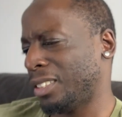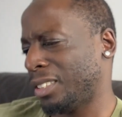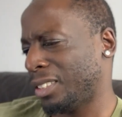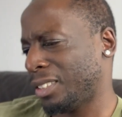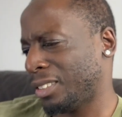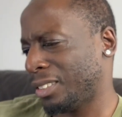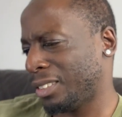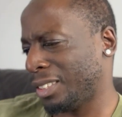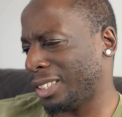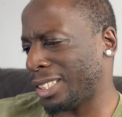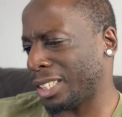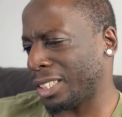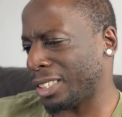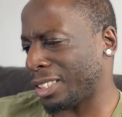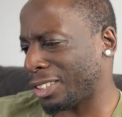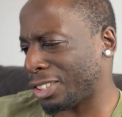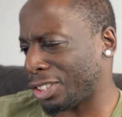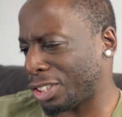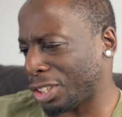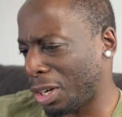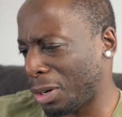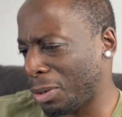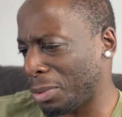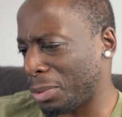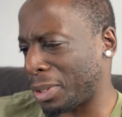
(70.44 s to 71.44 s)
This is a
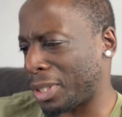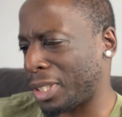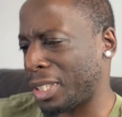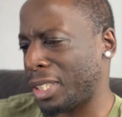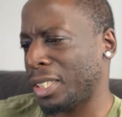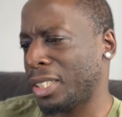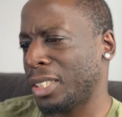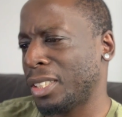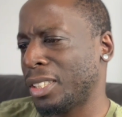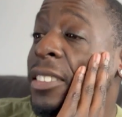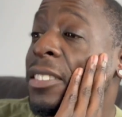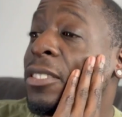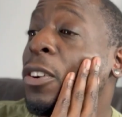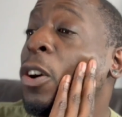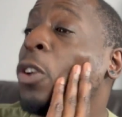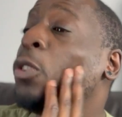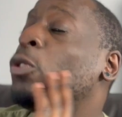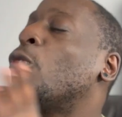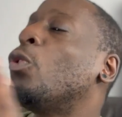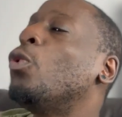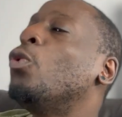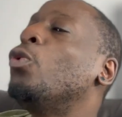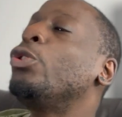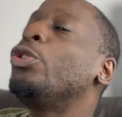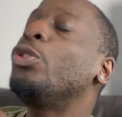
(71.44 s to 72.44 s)
joke. And
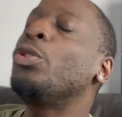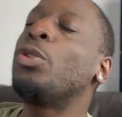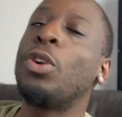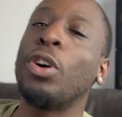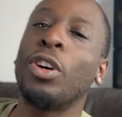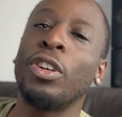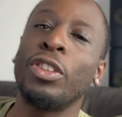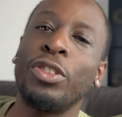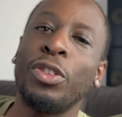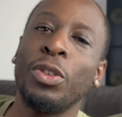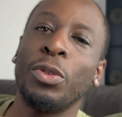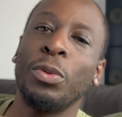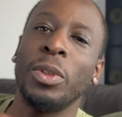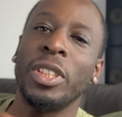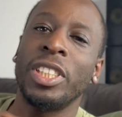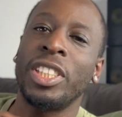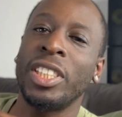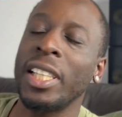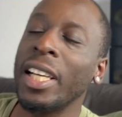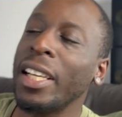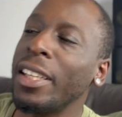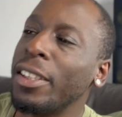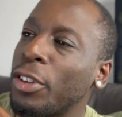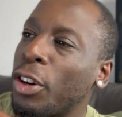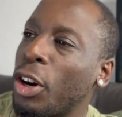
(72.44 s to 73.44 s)
all you gotta do is
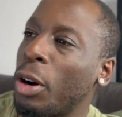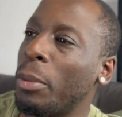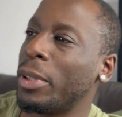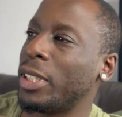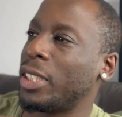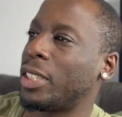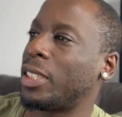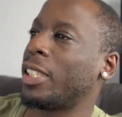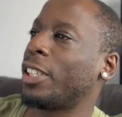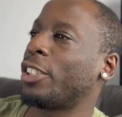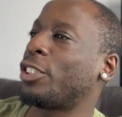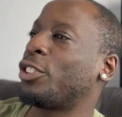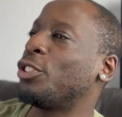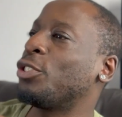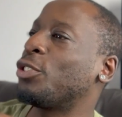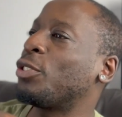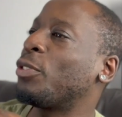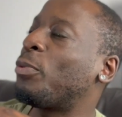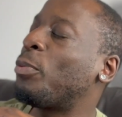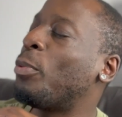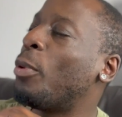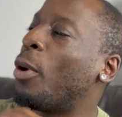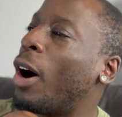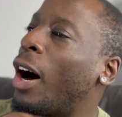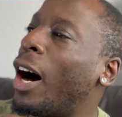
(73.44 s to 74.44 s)
check the comment sections of
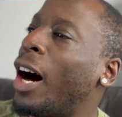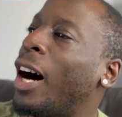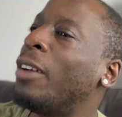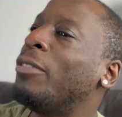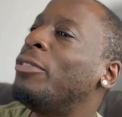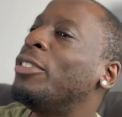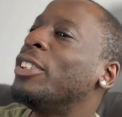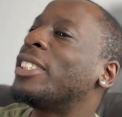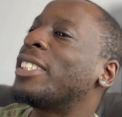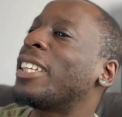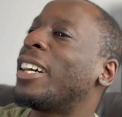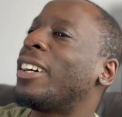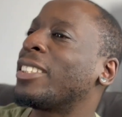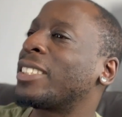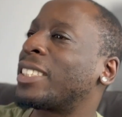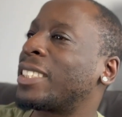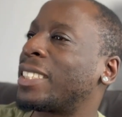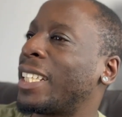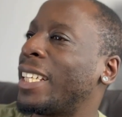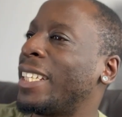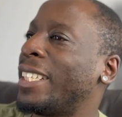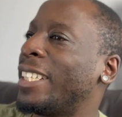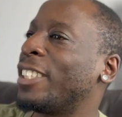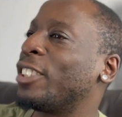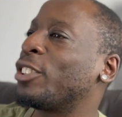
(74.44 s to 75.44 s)
what others are
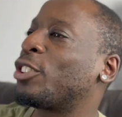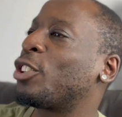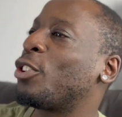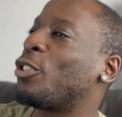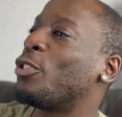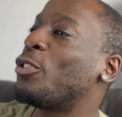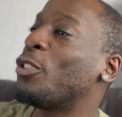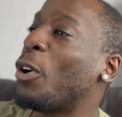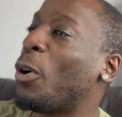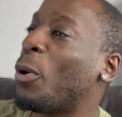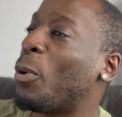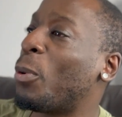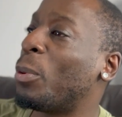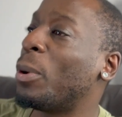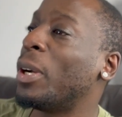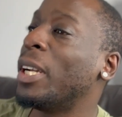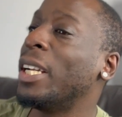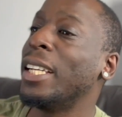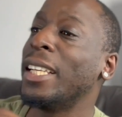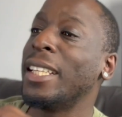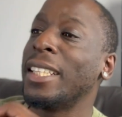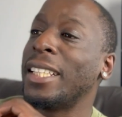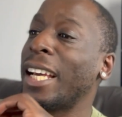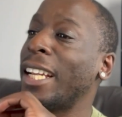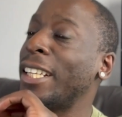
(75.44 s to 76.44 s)
saying to know
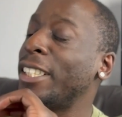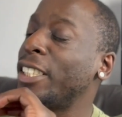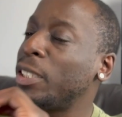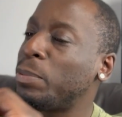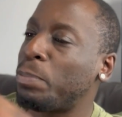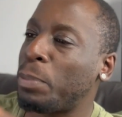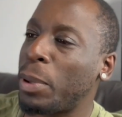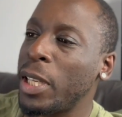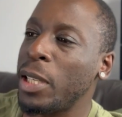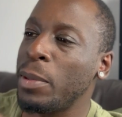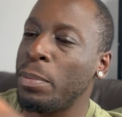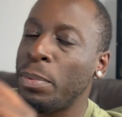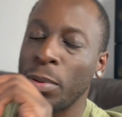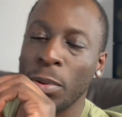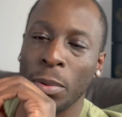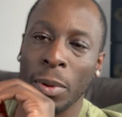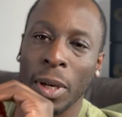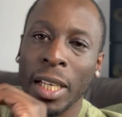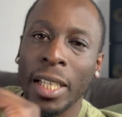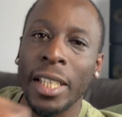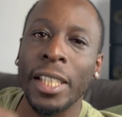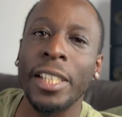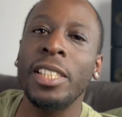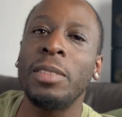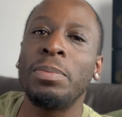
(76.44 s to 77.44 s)
that these people
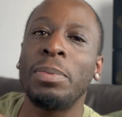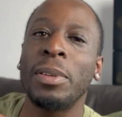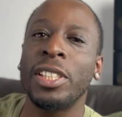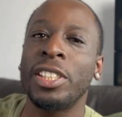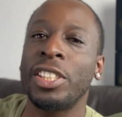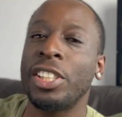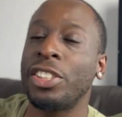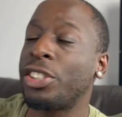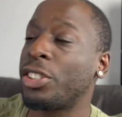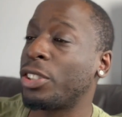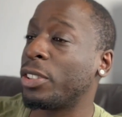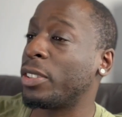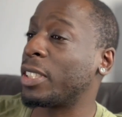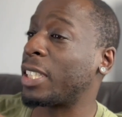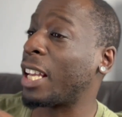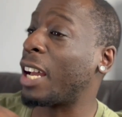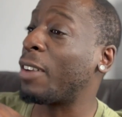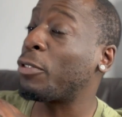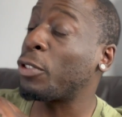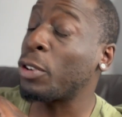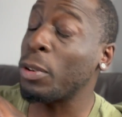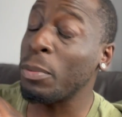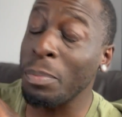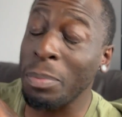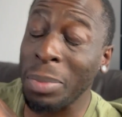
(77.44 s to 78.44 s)
in these positions have
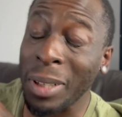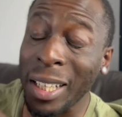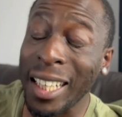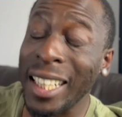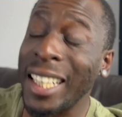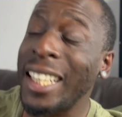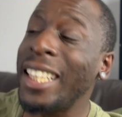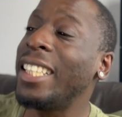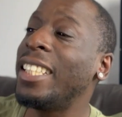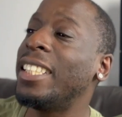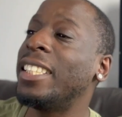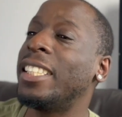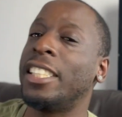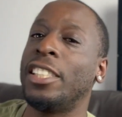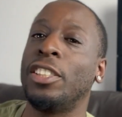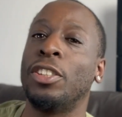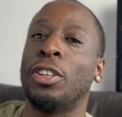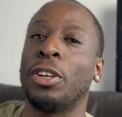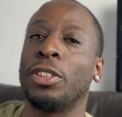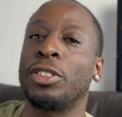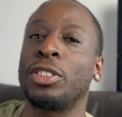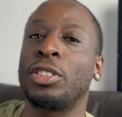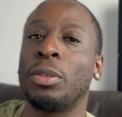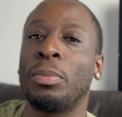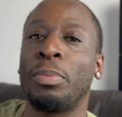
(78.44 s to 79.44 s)
completely
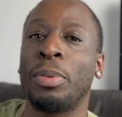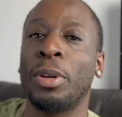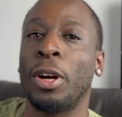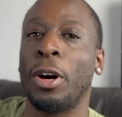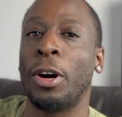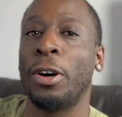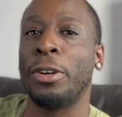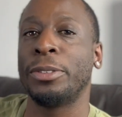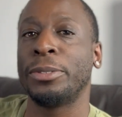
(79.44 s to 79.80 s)
lost the plot.